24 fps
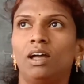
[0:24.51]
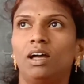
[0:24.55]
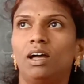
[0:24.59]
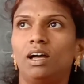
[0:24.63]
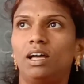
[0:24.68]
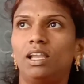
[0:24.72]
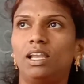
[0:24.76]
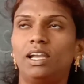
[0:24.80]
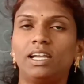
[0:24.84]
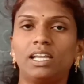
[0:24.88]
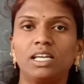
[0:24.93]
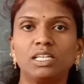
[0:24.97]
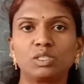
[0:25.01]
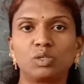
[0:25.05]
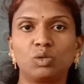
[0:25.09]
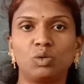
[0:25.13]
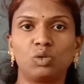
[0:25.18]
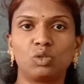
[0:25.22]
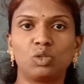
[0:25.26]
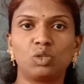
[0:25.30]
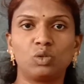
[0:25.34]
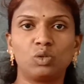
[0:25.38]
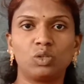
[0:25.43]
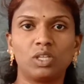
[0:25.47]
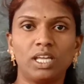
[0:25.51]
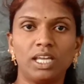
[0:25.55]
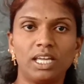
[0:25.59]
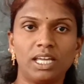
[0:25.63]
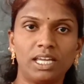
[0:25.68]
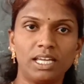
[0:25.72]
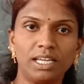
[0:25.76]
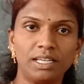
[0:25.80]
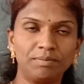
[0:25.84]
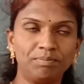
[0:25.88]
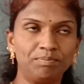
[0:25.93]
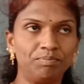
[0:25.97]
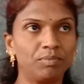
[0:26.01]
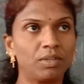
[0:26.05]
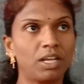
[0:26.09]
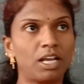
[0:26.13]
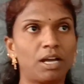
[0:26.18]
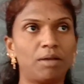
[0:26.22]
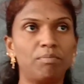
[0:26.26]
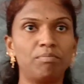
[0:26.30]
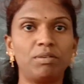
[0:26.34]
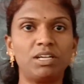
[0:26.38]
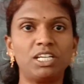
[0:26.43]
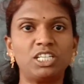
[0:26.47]
Let us go through the
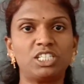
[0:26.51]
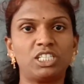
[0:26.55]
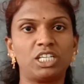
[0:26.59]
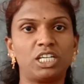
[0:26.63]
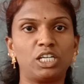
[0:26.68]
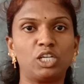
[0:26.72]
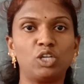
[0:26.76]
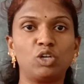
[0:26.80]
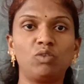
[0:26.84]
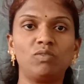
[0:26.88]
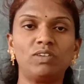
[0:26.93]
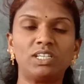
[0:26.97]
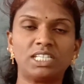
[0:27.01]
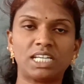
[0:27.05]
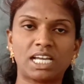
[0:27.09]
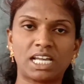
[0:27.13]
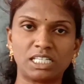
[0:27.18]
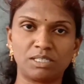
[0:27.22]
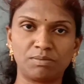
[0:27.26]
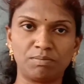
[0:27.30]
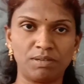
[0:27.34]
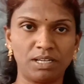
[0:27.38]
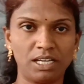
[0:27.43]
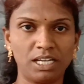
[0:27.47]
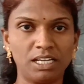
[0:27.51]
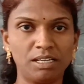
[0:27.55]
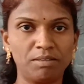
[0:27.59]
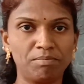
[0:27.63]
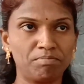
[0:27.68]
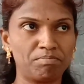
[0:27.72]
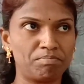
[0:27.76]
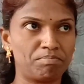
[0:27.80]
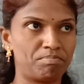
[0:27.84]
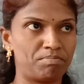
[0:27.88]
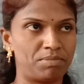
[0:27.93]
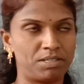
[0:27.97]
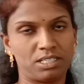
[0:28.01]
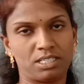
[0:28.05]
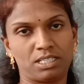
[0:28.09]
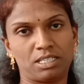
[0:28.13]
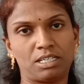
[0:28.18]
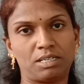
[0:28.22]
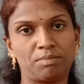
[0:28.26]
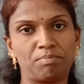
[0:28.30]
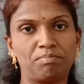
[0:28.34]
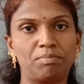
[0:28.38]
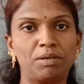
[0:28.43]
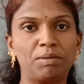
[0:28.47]
complete schedule which has been
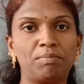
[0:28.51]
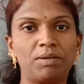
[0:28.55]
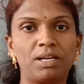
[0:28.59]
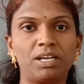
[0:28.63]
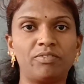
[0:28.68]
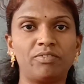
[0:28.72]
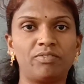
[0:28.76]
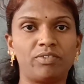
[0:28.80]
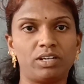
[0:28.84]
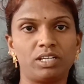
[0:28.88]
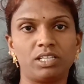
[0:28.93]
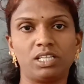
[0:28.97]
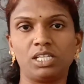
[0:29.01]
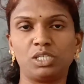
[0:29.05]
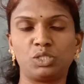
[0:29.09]
prepared for the